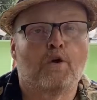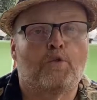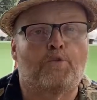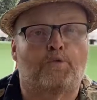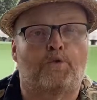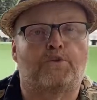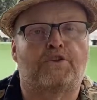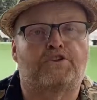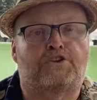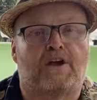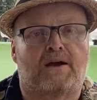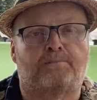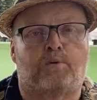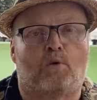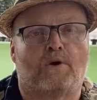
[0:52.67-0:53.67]
through the
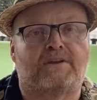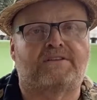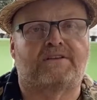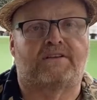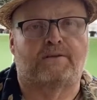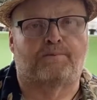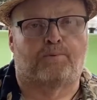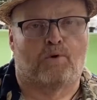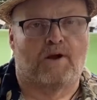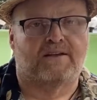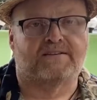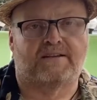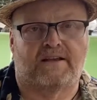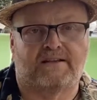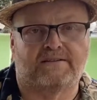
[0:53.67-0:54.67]
checkpoints and the
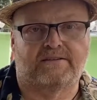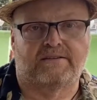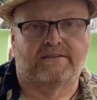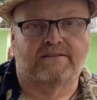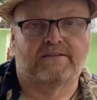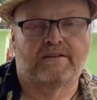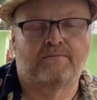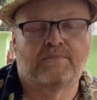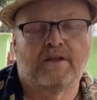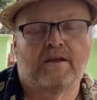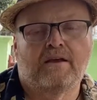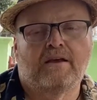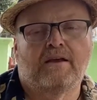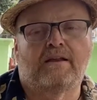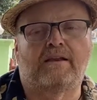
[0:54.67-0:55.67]
processes.
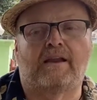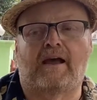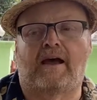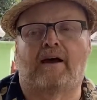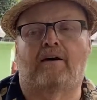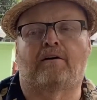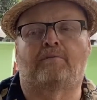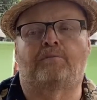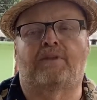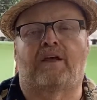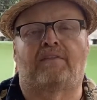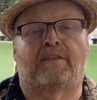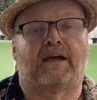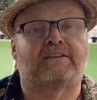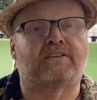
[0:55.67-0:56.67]
Now,
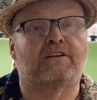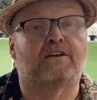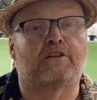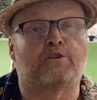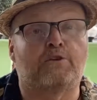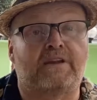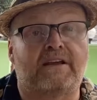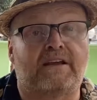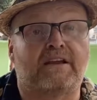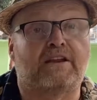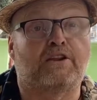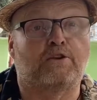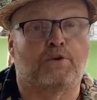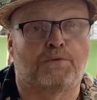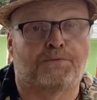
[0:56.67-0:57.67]
and that's including
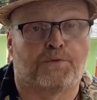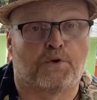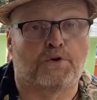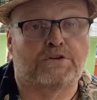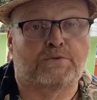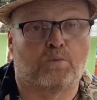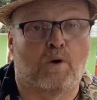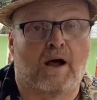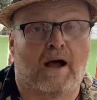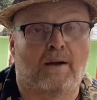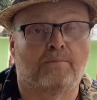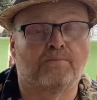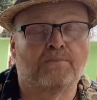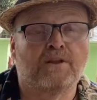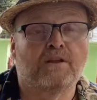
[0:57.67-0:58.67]
getting your first swab.
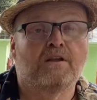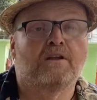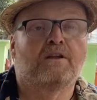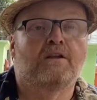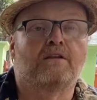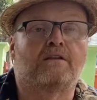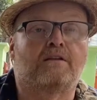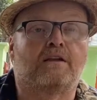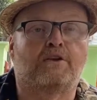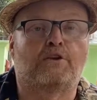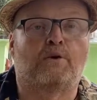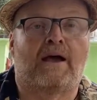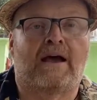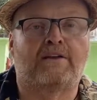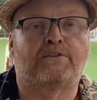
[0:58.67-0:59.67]

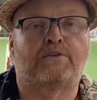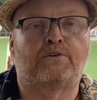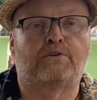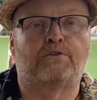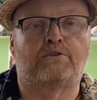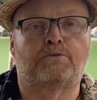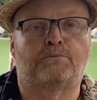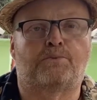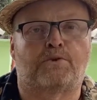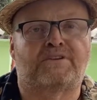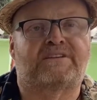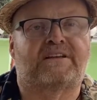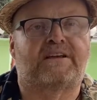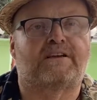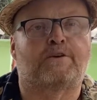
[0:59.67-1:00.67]
You had to
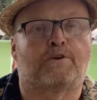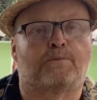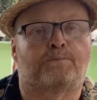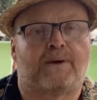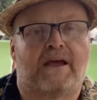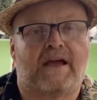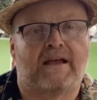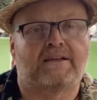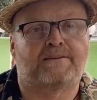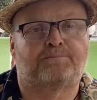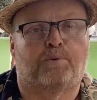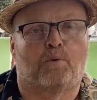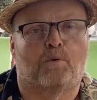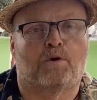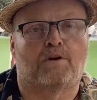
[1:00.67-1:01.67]
present your
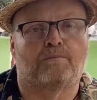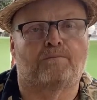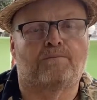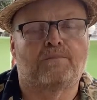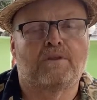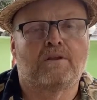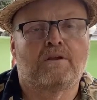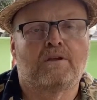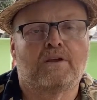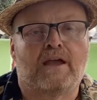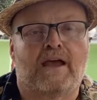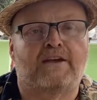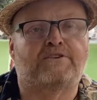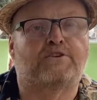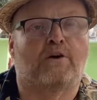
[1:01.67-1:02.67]
passport
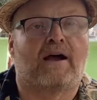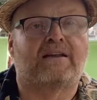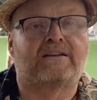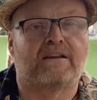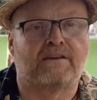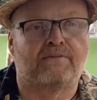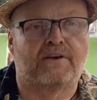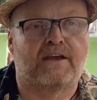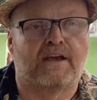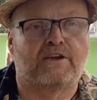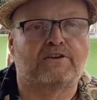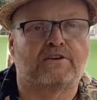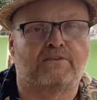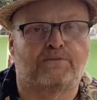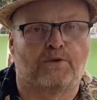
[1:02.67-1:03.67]
as your
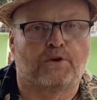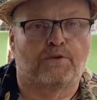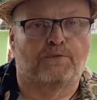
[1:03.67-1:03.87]
identification for your